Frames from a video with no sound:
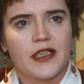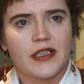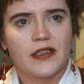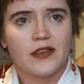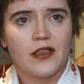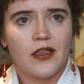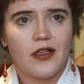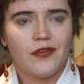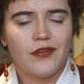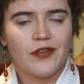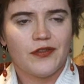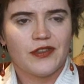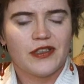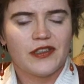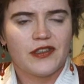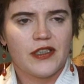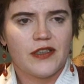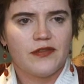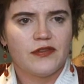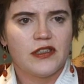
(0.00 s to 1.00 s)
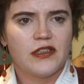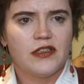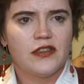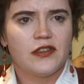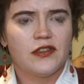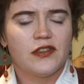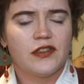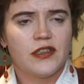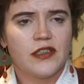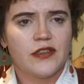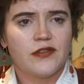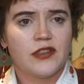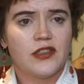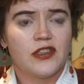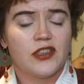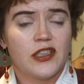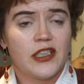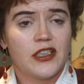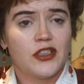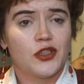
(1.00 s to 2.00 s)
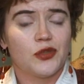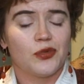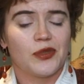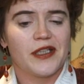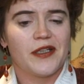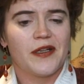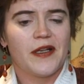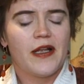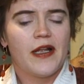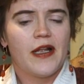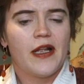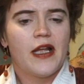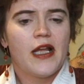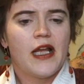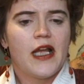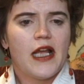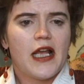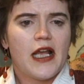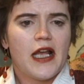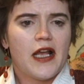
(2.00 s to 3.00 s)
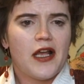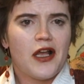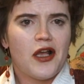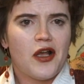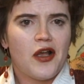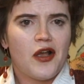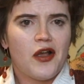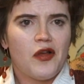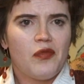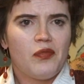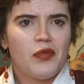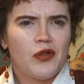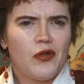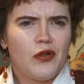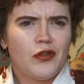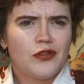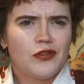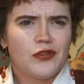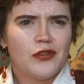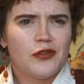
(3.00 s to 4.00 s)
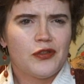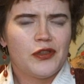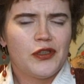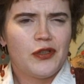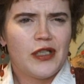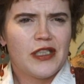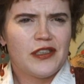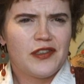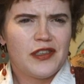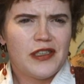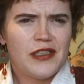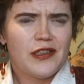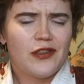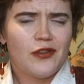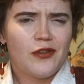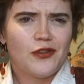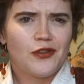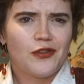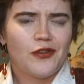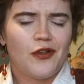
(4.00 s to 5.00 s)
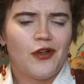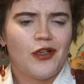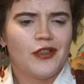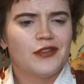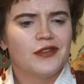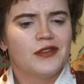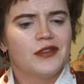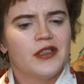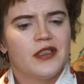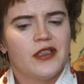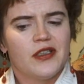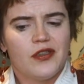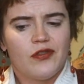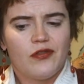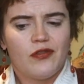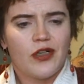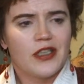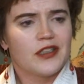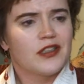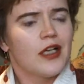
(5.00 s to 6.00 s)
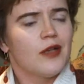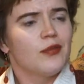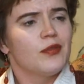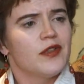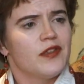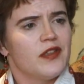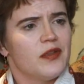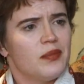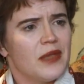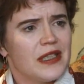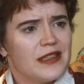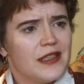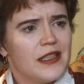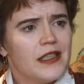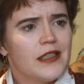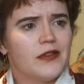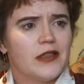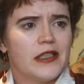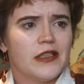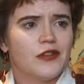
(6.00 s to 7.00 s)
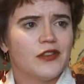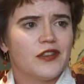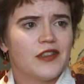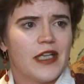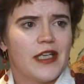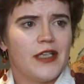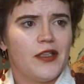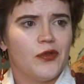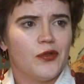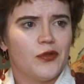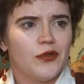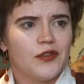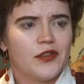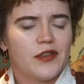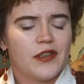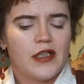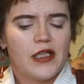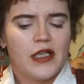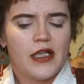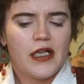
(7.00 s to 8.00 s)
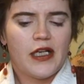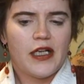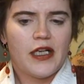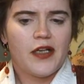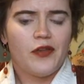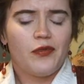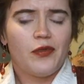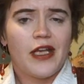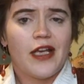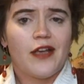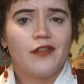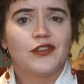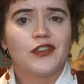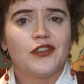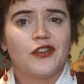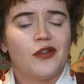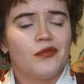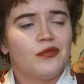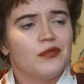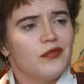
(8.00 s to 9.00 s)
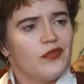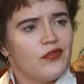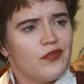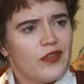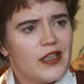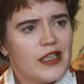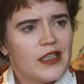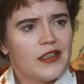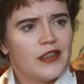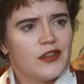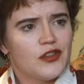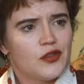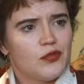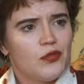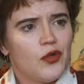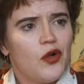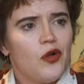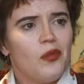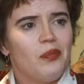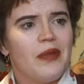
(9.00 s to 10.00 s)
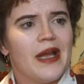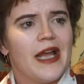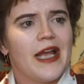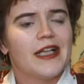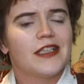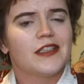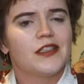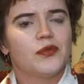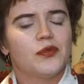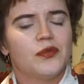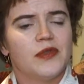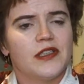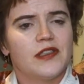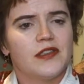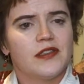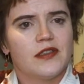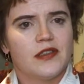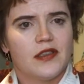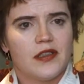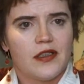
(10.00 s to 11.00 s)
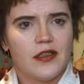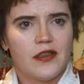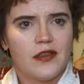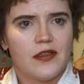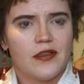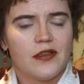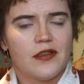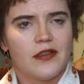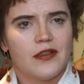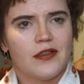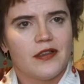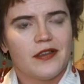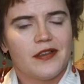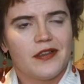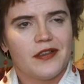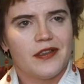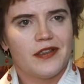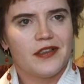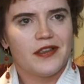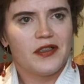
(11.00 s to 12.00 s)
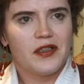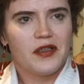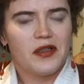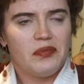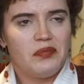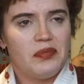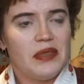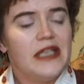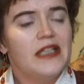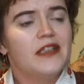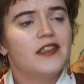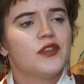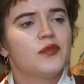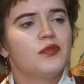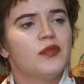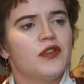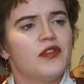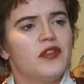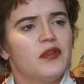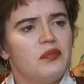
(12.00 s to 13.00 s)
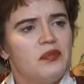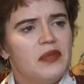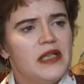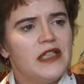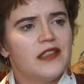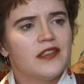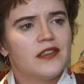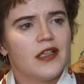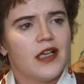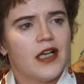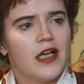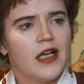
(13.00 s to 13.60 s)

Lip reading: second half of the 17th century. But also you can see it also on, for example, the materials they used. We have some very small bags with beads, but the beads